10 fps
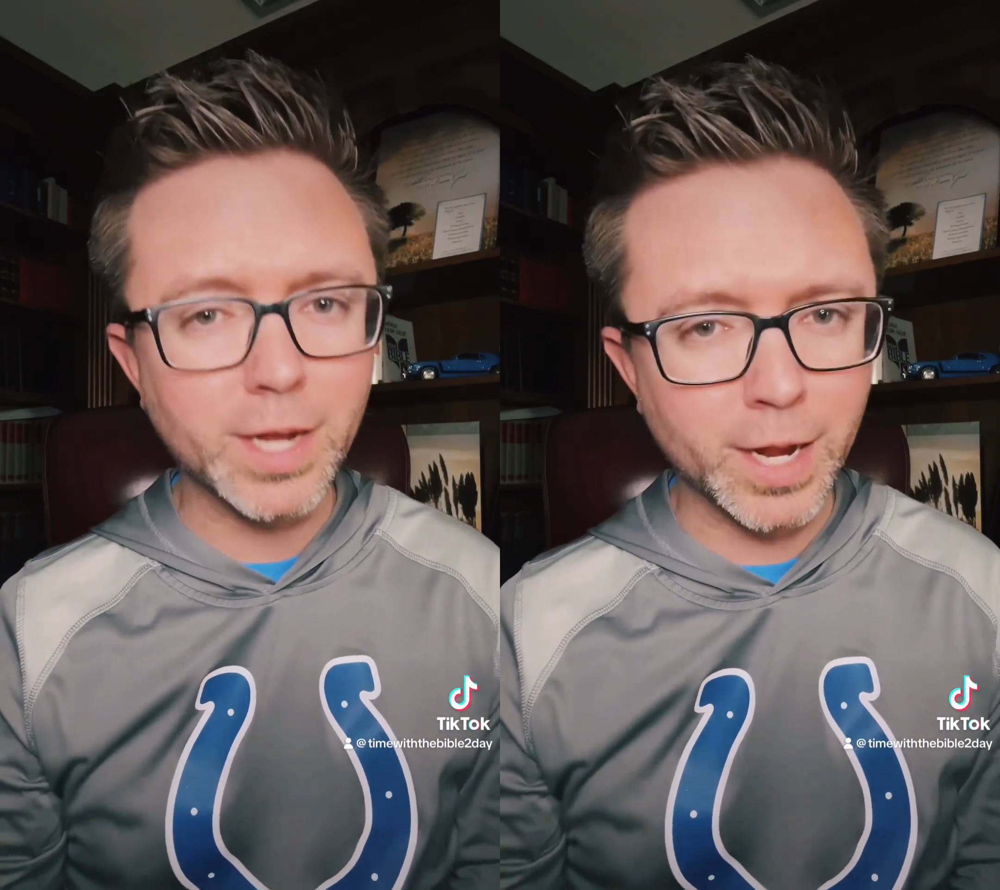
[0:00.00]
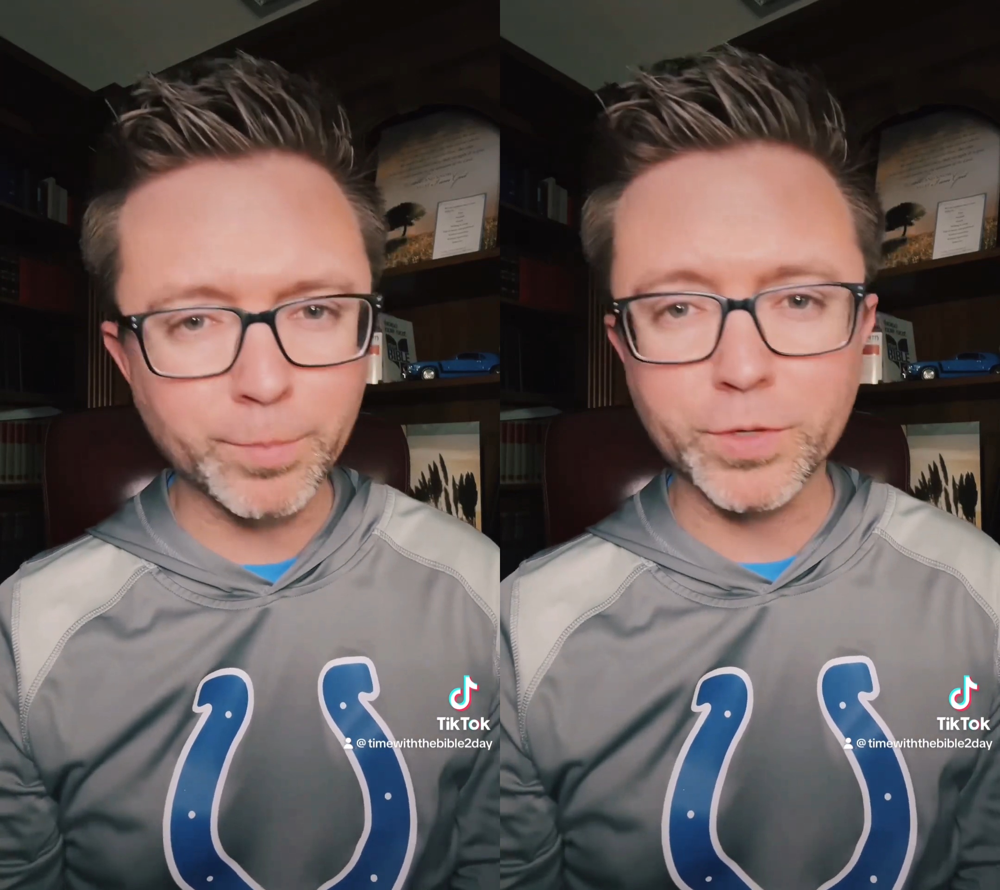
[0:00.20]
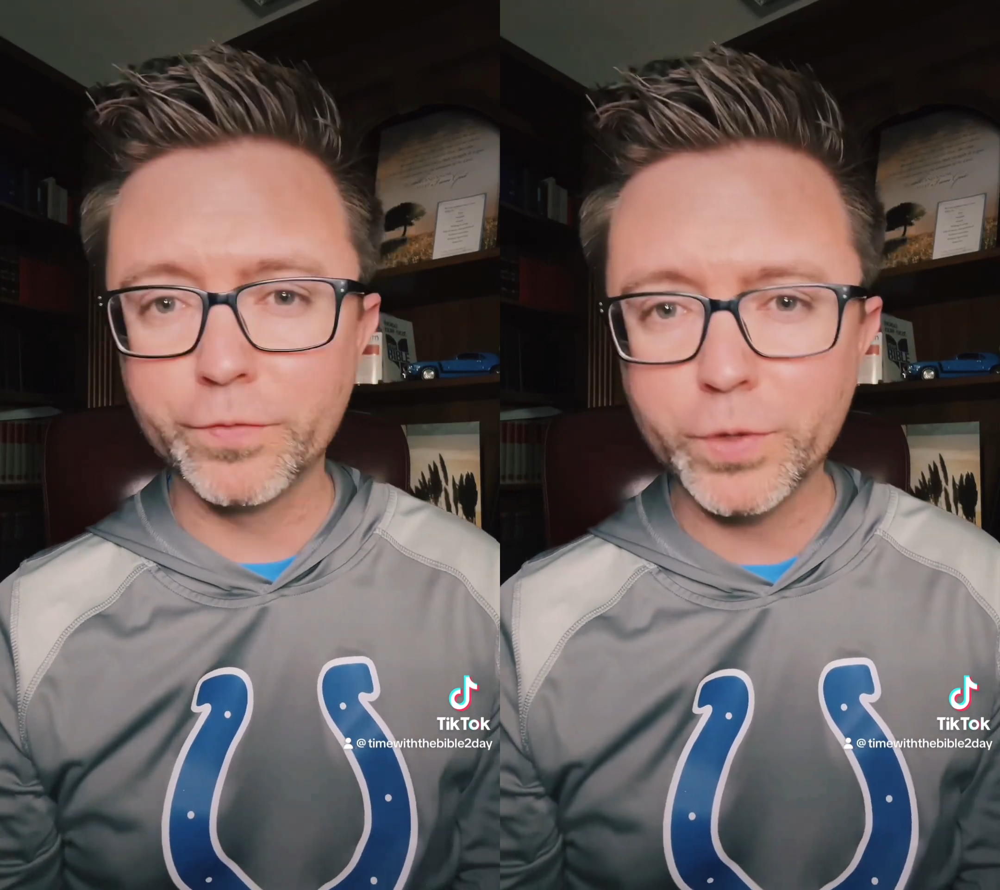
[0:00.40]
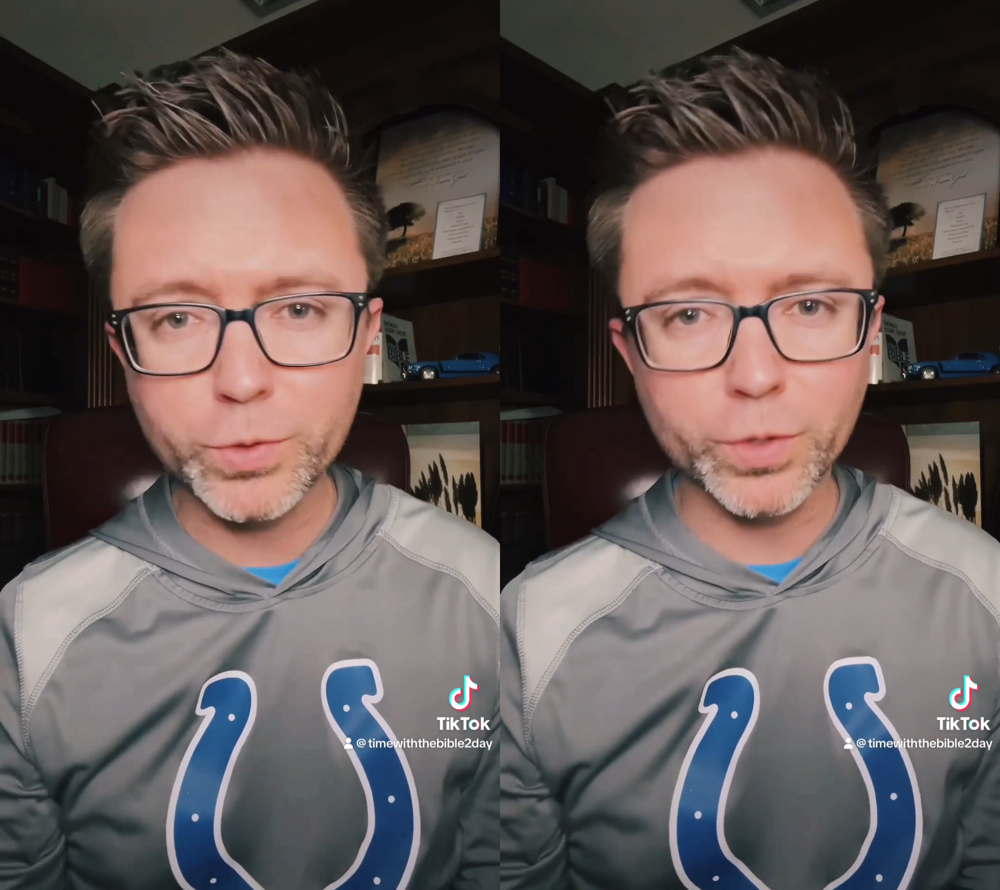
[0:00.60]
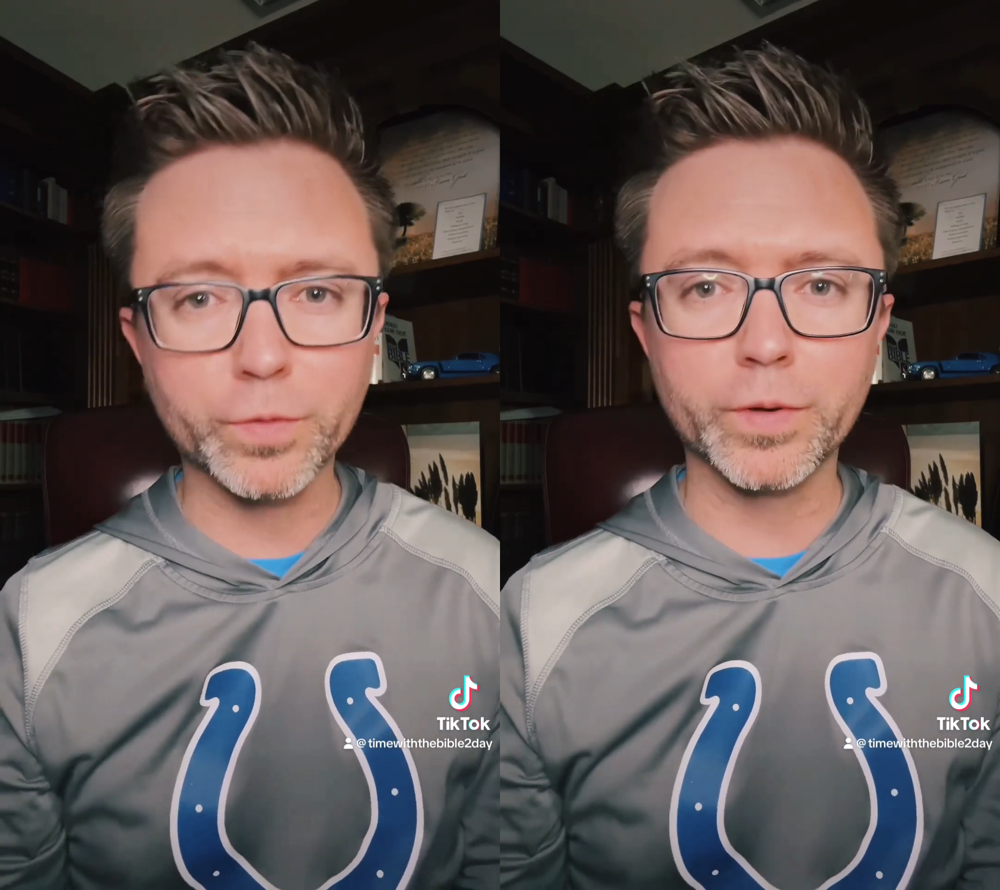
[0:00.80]
times and
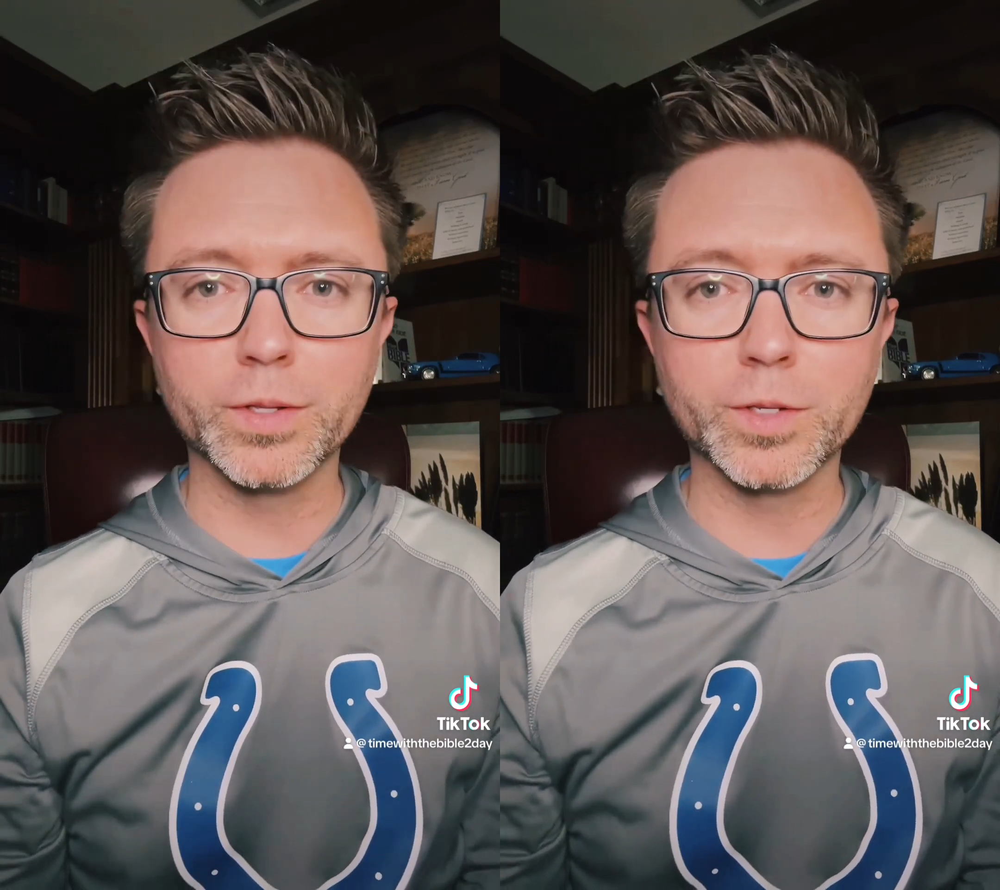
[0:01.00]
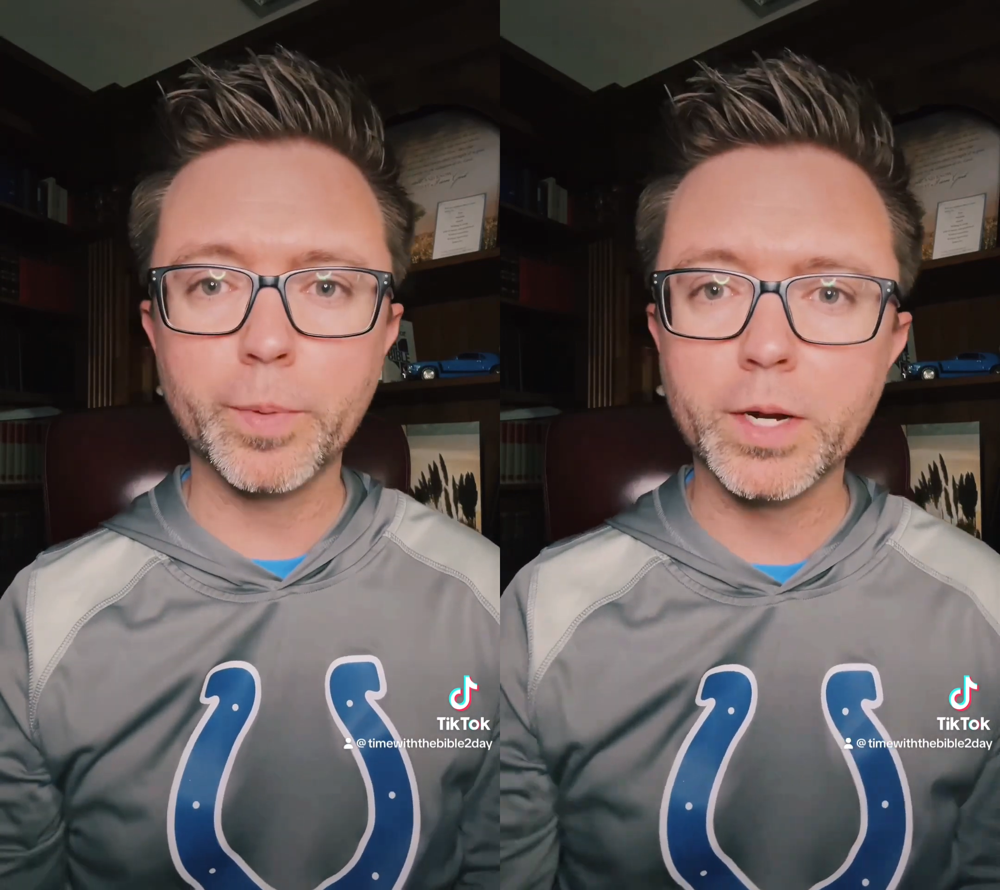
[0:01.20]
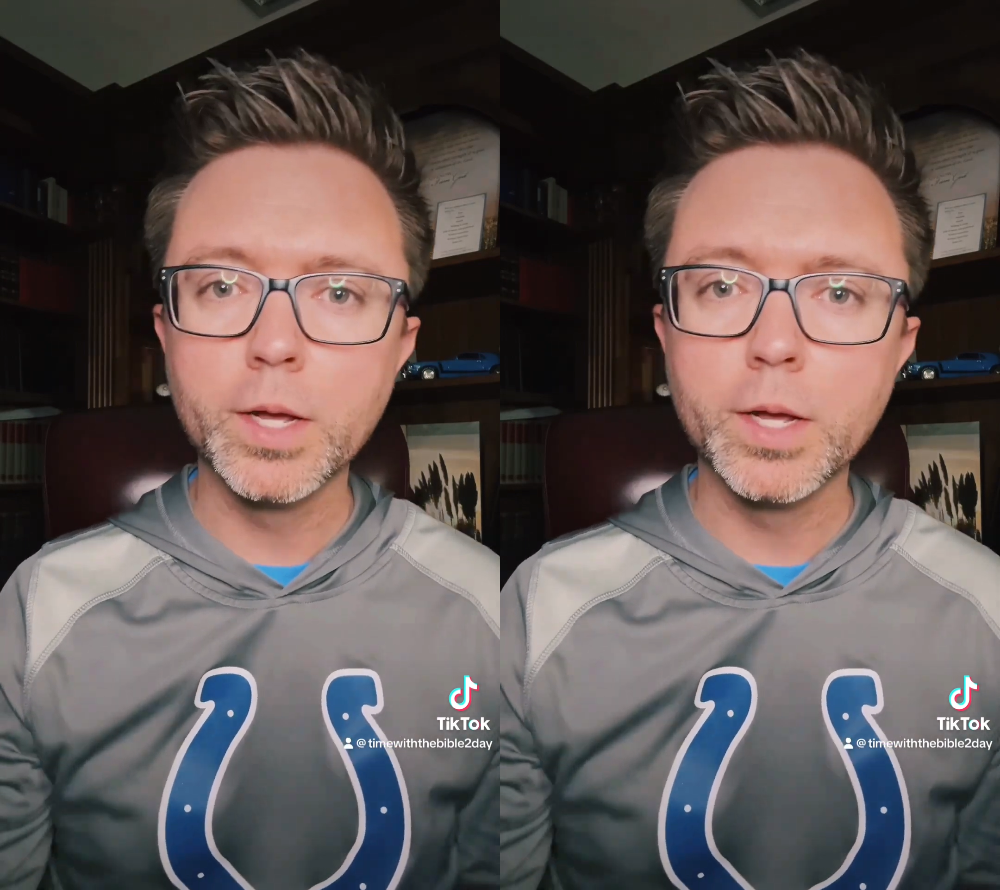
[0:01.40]
future events, but